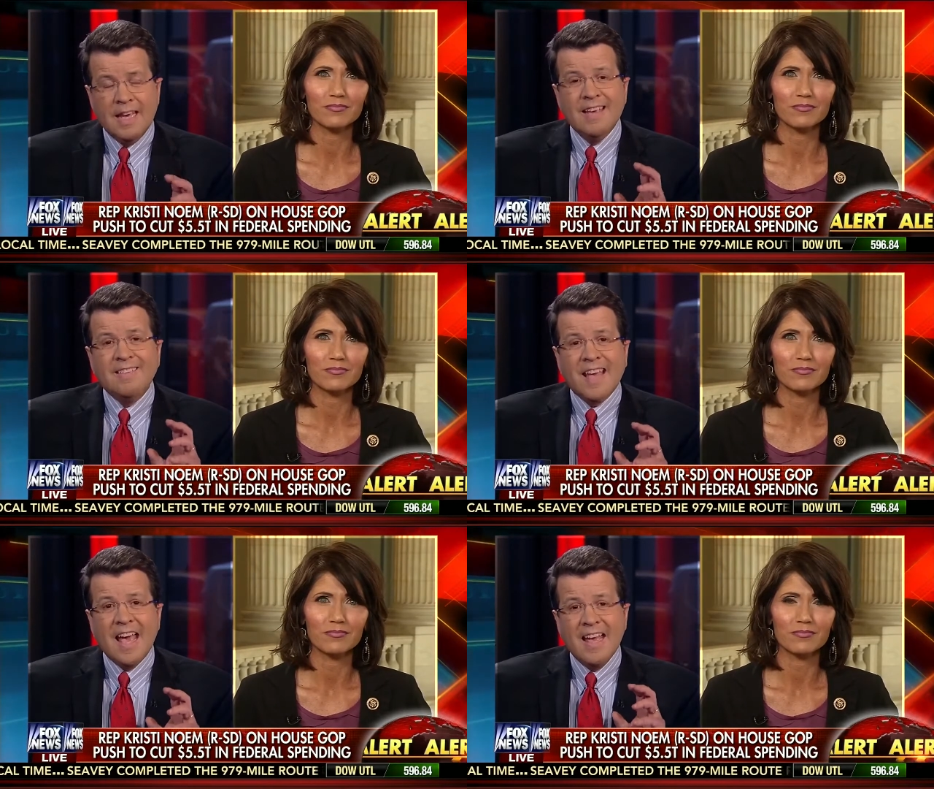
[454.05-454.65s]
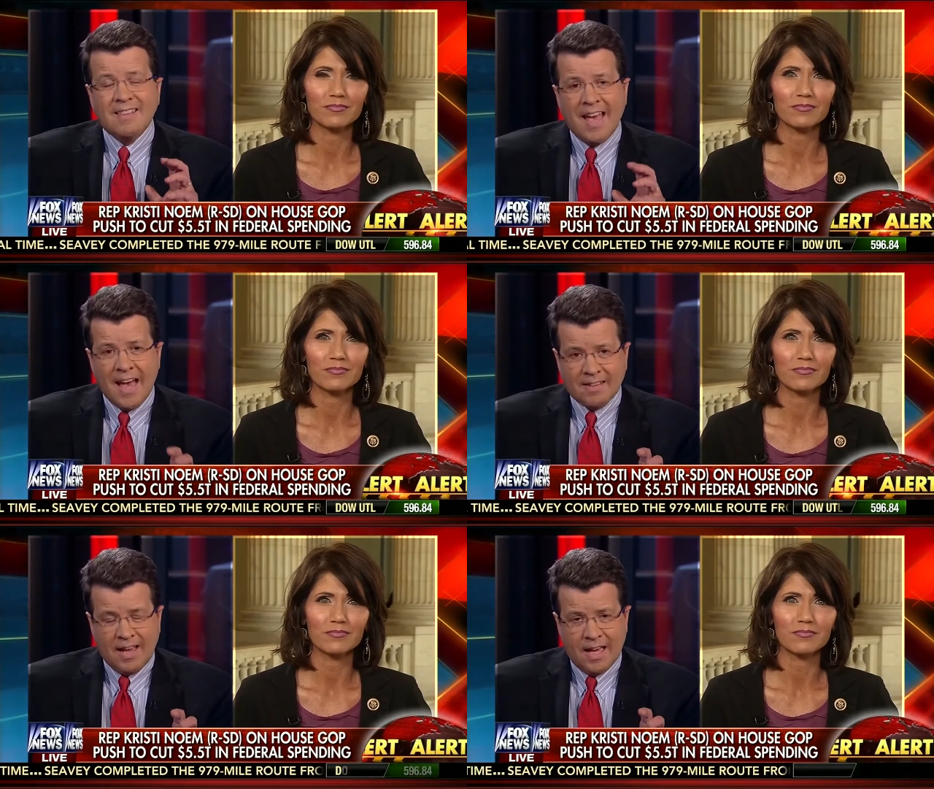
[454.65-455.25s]
Speaker 1: is a
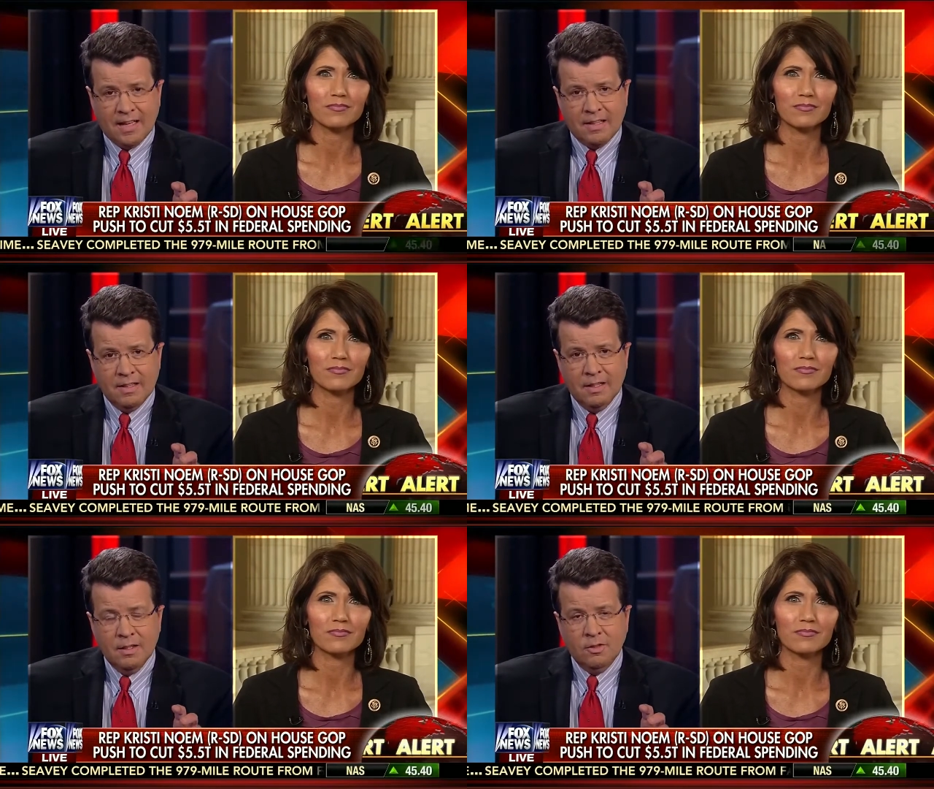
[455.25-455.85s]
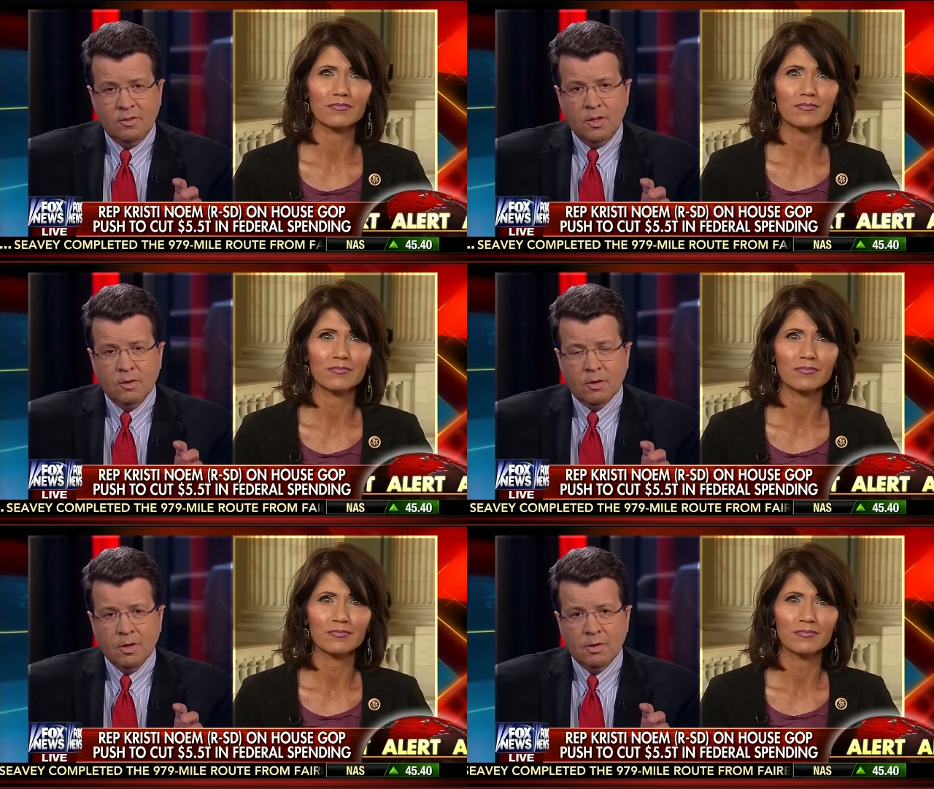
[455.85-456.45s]
tax hike. Do you
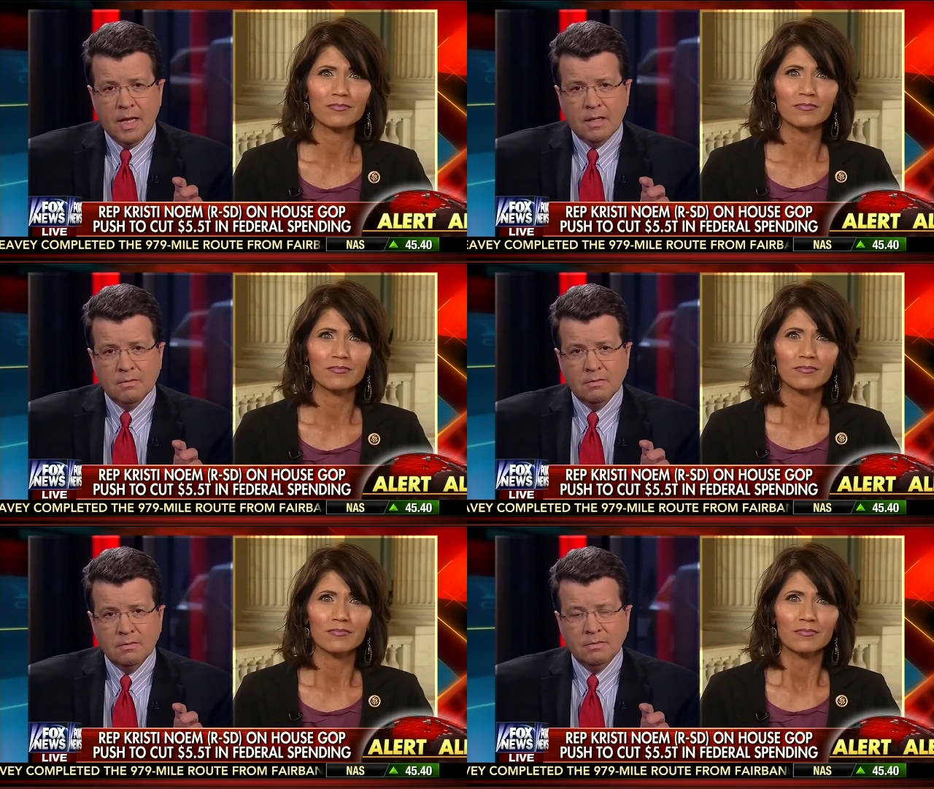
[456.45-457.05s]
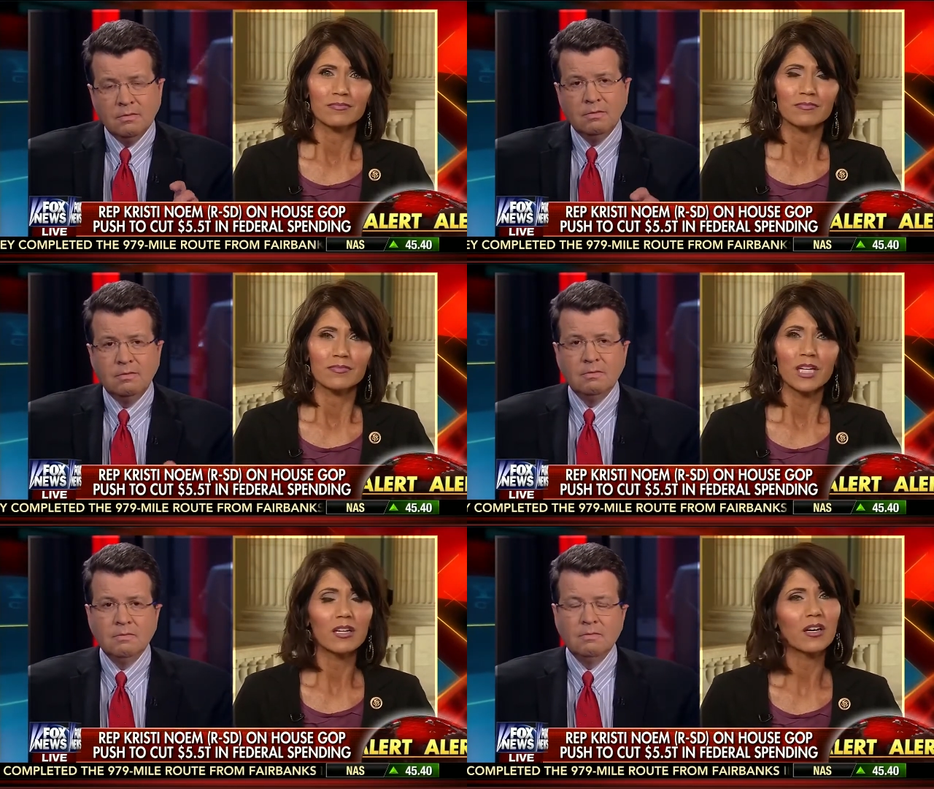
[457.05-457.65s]
agree with that?
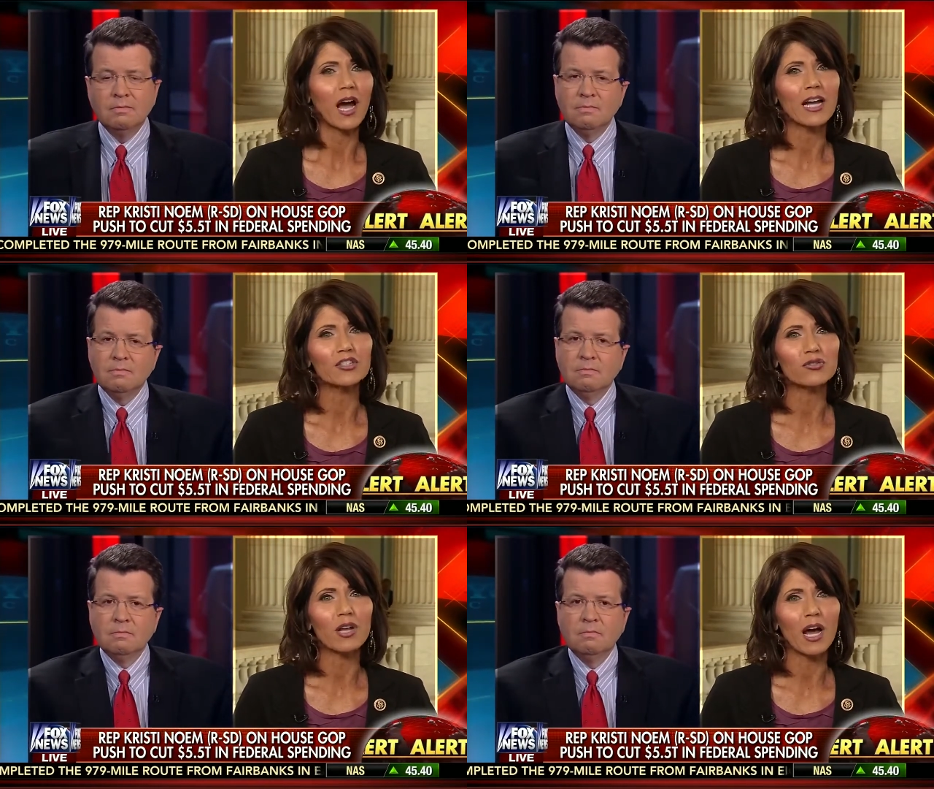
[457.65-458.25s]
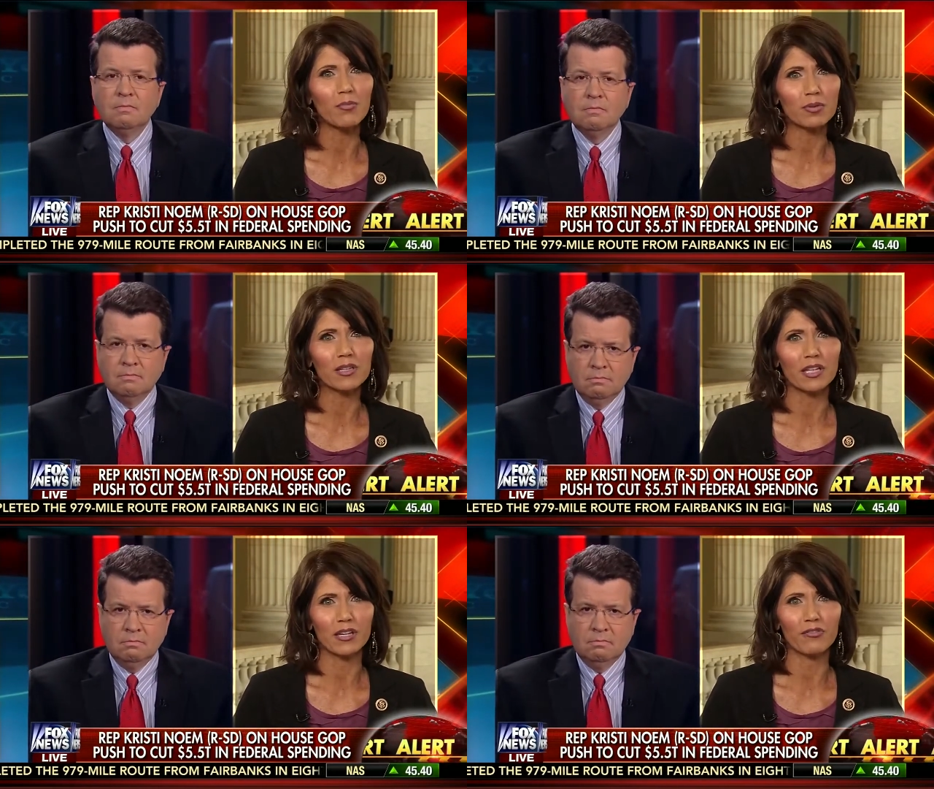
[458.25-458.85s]
Speaker 2: I do not
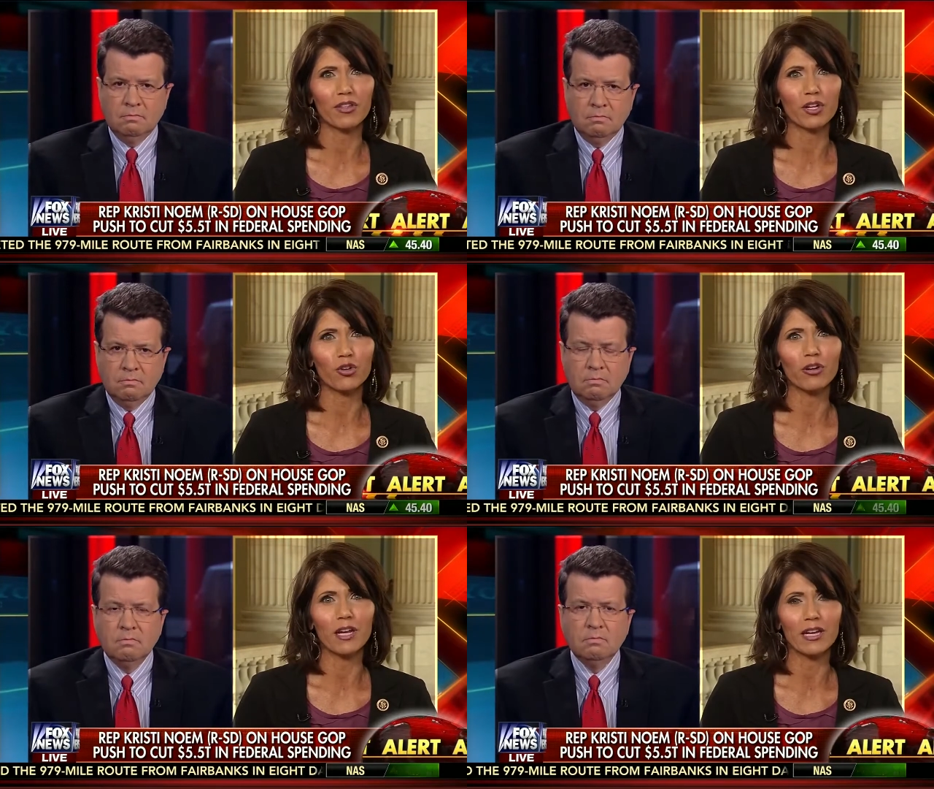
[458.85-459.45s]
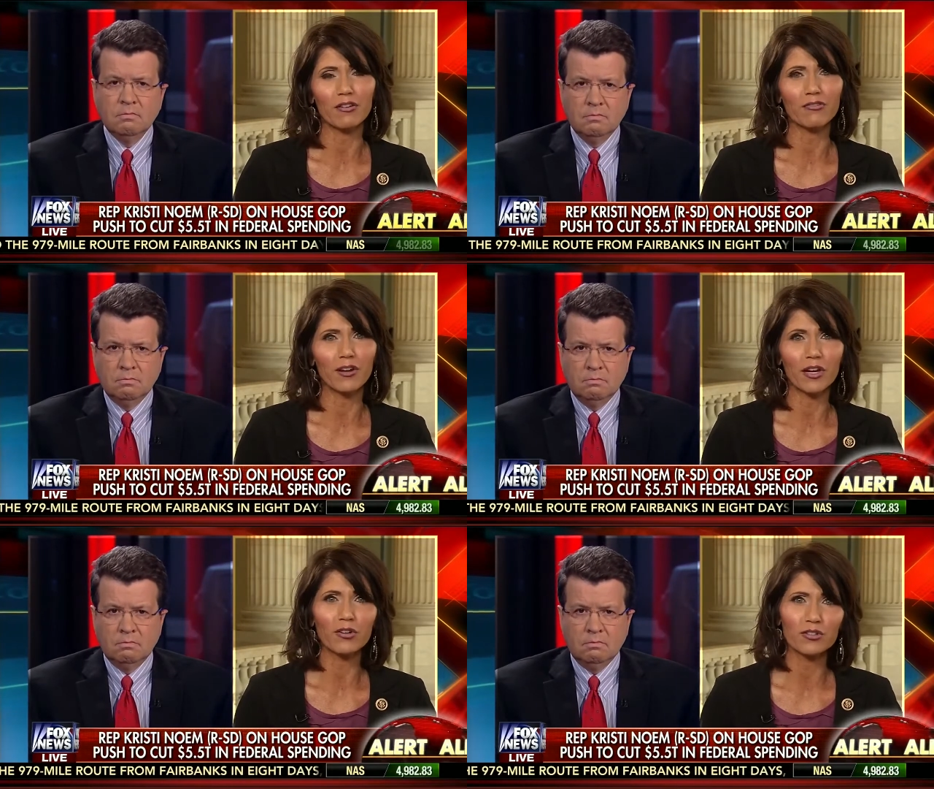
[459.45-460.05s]
believe that creating a
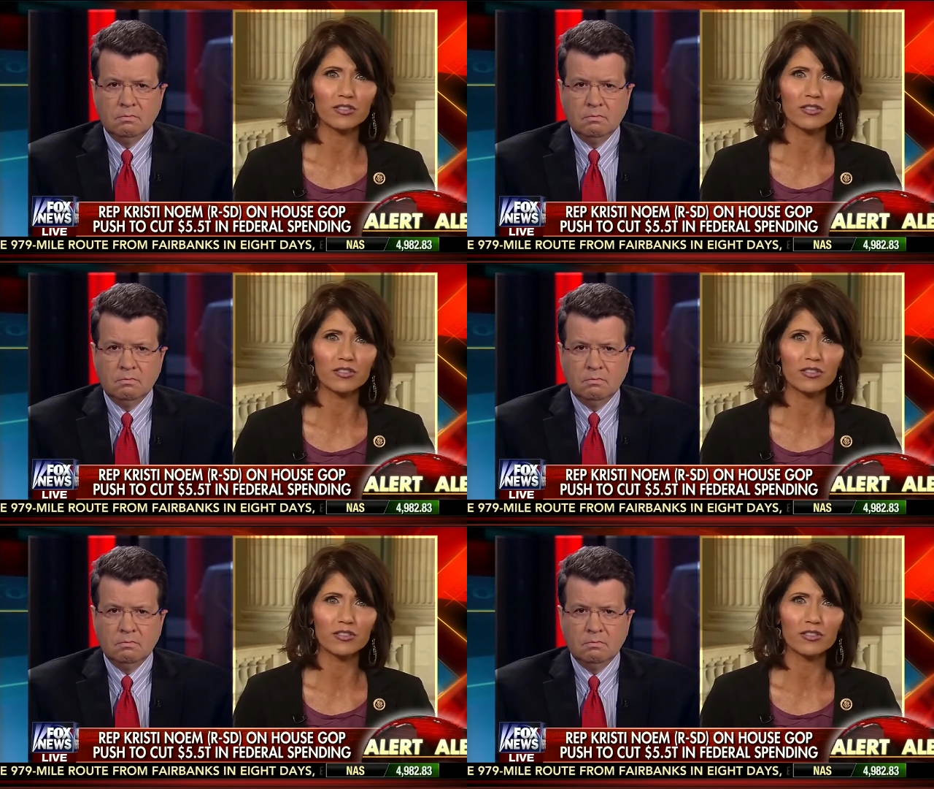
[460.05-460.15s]
fairer